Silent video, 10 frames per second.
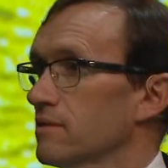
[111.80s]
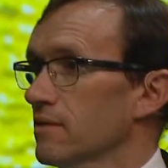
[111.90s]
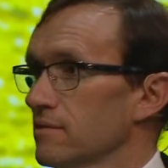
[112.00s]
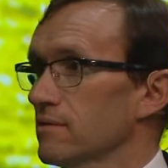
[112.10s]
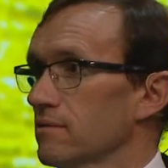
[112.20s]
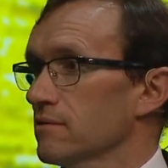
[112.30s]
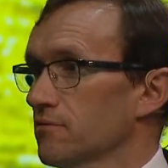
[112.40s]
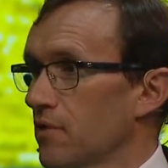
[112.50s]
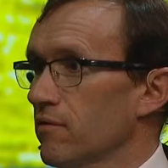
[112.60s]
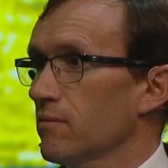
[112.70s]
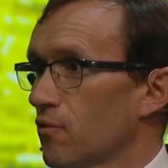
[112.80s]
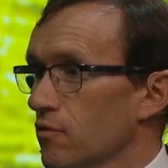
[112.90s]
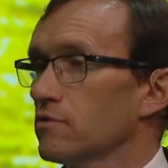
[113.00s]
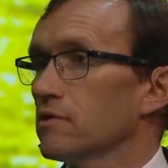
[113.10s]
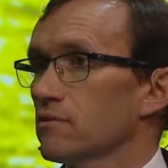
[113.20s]
and it's a very
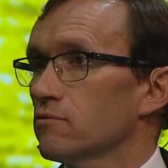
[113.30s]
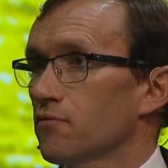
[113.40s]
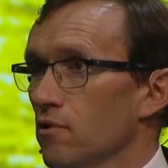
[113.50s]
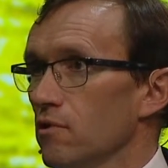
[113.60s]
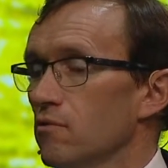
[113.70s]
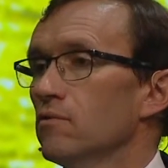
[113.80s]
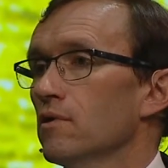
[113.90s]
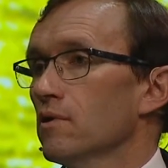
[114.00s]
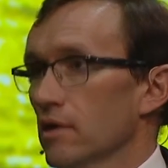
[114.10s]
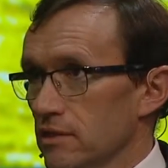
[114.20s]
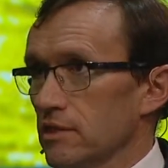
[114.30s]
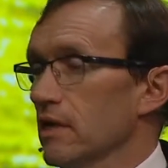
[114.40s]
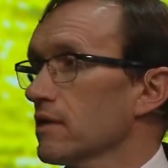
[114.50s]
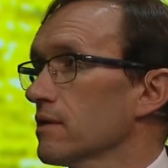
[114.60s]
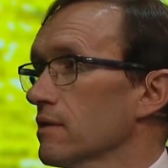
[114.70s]
important thing to follow. Is
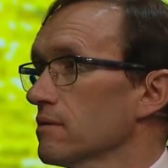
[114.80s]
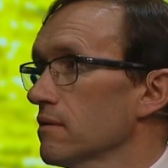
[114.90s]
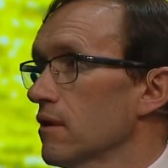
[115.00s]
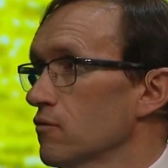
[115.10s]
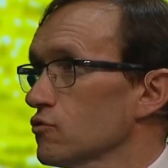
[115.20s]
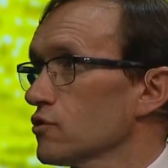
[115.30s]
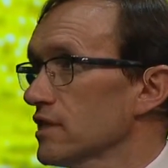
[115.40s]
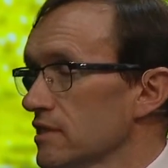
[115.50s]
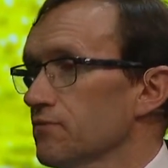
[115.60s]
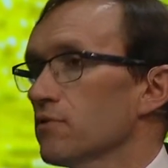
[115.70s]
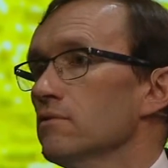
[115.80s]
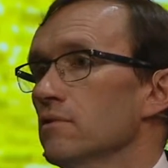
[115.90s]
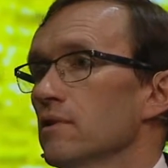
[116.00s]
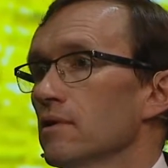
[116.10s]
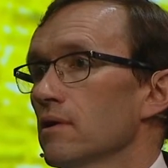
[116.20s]
exactly how
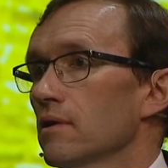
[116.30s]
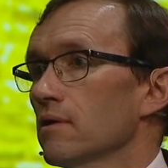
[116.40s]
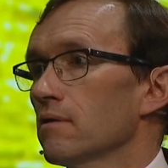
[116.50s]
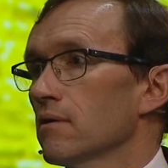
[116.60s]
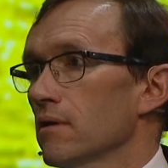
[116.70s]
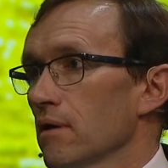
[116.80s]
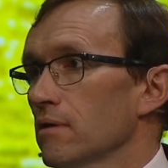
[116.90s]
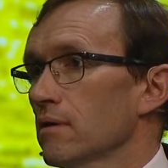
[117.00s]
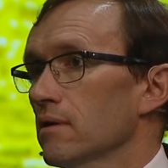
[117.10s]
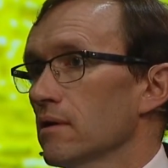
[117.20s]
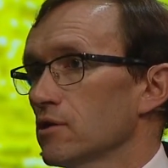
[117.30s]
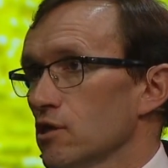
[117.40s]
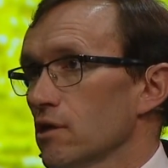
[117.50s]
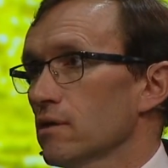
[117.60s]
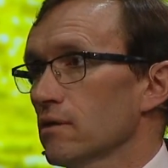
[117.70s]
successful India and
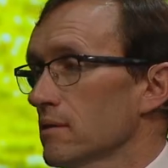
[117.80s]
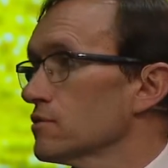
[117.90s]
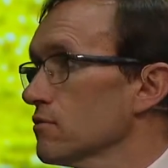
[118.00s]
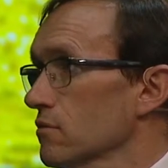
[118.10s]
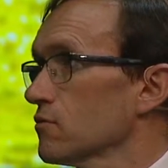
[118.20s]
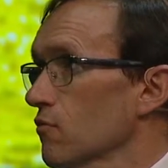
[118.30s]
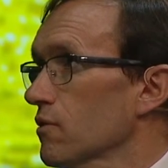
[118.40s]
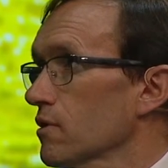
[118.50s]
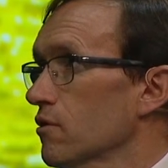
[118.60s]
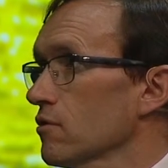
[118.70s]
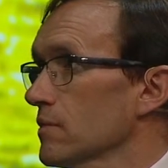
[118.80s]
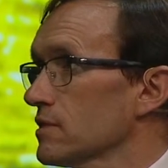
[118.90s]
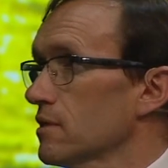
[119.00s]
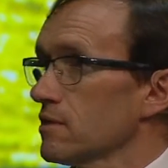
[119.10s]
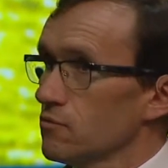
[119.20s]
China and these other growth
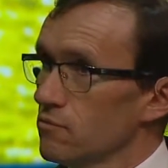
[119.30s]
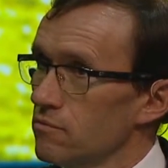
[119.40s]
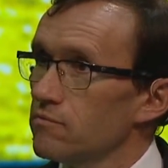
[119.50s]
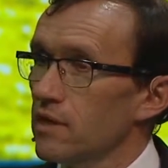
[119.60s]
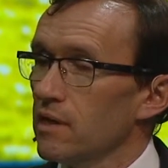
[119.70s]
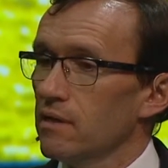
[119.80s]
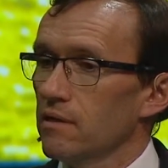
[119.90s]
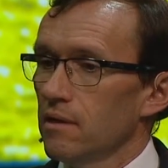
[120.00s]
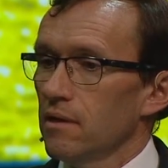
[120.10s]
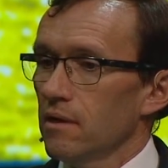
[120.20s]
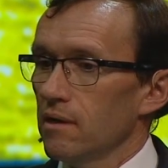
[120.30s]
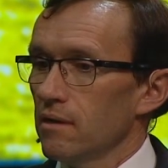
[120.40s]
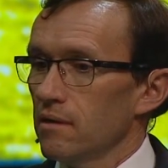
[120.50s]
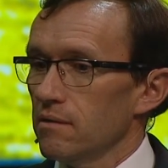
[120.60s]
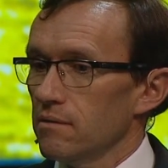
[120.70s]
economies are to really
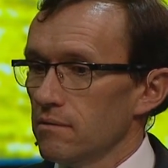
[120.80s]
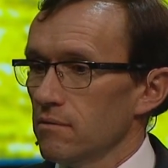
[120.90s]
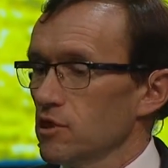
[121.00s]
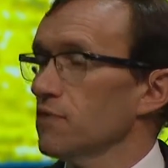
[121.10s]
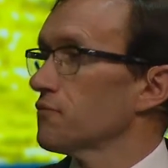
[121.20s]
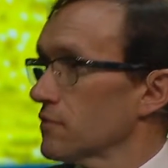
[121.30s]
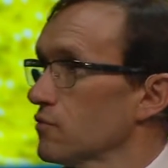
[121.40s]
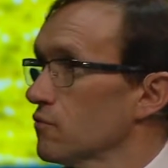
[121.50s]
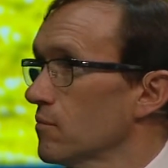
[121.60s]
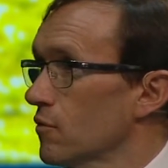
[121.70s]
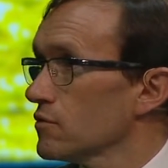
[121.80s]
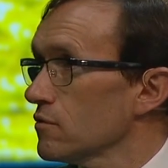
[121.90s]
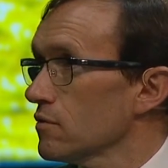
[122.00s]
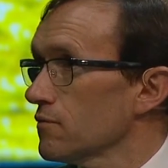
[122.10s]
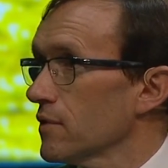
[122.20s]
shift to a more
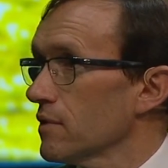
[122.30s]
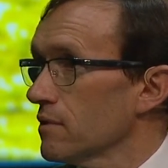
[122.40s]
sort of